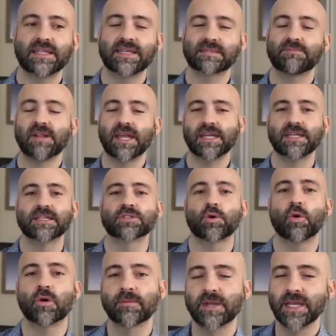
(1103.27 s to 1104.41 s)
This planet is
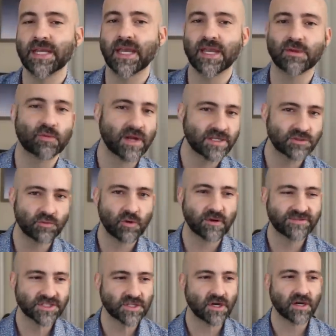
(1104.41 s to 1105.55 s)
orbiting a red
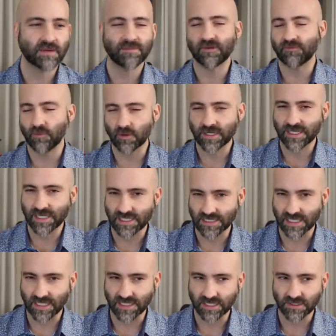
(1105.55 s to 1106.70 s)
dwarf star about 49
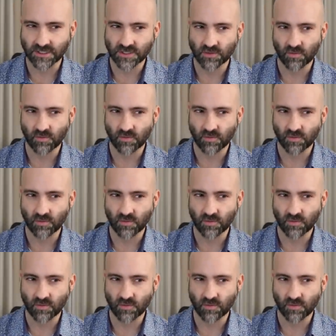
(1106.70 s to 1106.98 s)
light years